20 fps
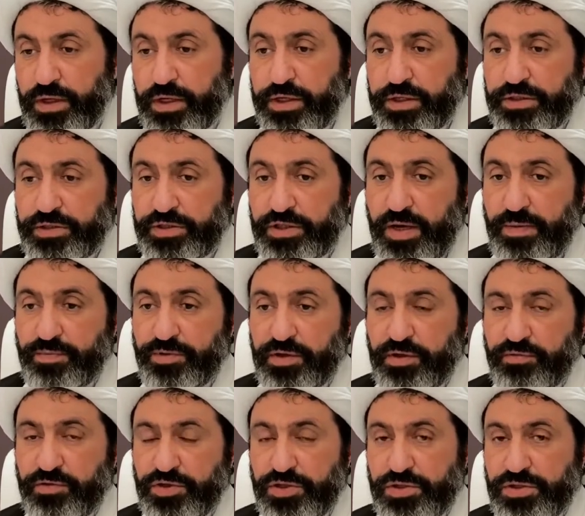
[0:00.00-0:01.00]
Something
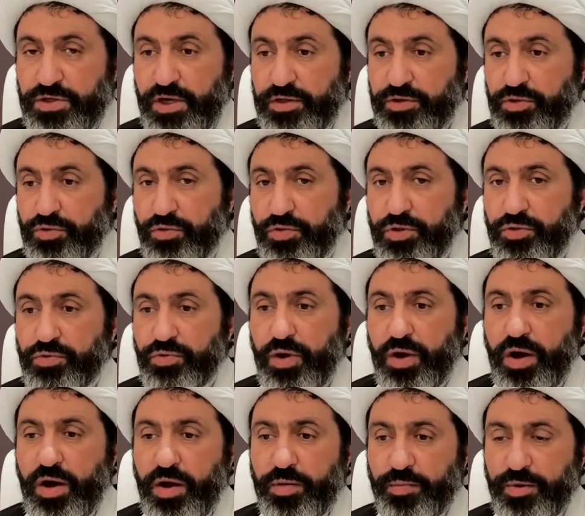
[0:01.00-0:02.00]
which is not going to
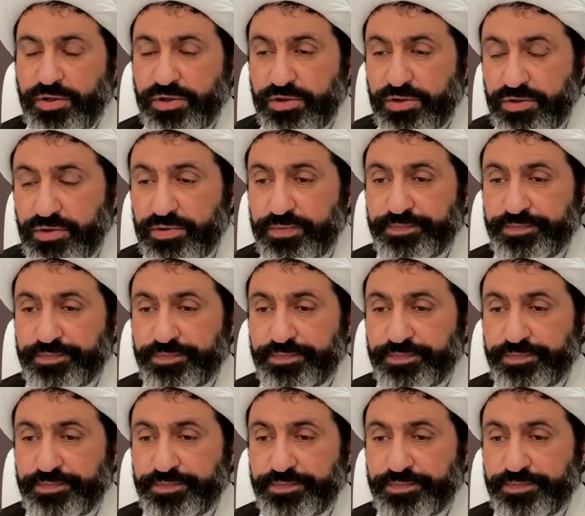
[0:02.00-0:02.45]
harm us.